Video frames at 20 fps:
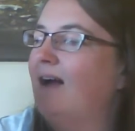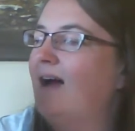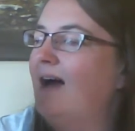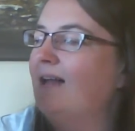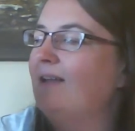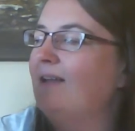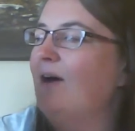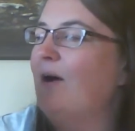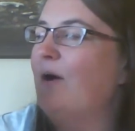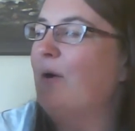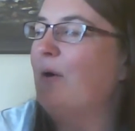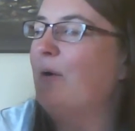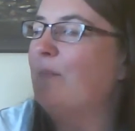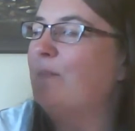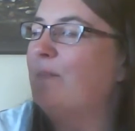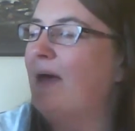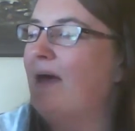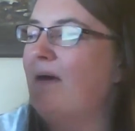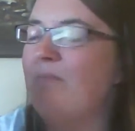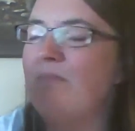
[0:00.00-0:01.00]
"Hello,
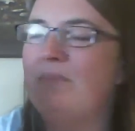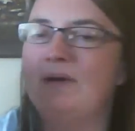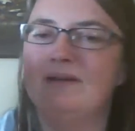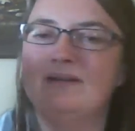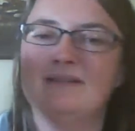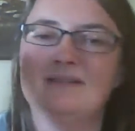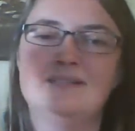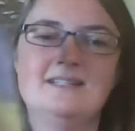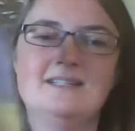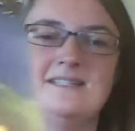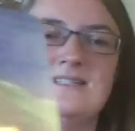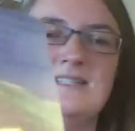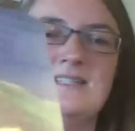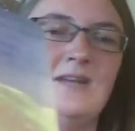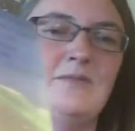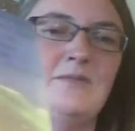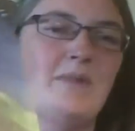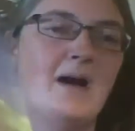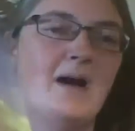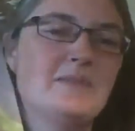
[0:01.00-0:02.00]
Pip,"
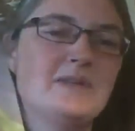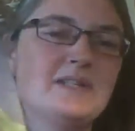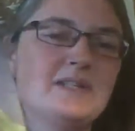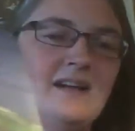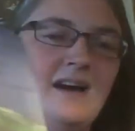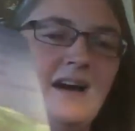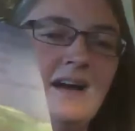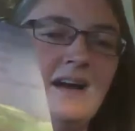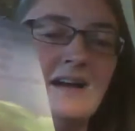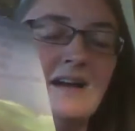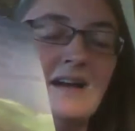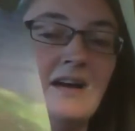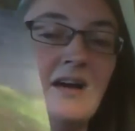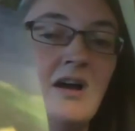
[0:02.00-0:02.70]
said Mama Duck.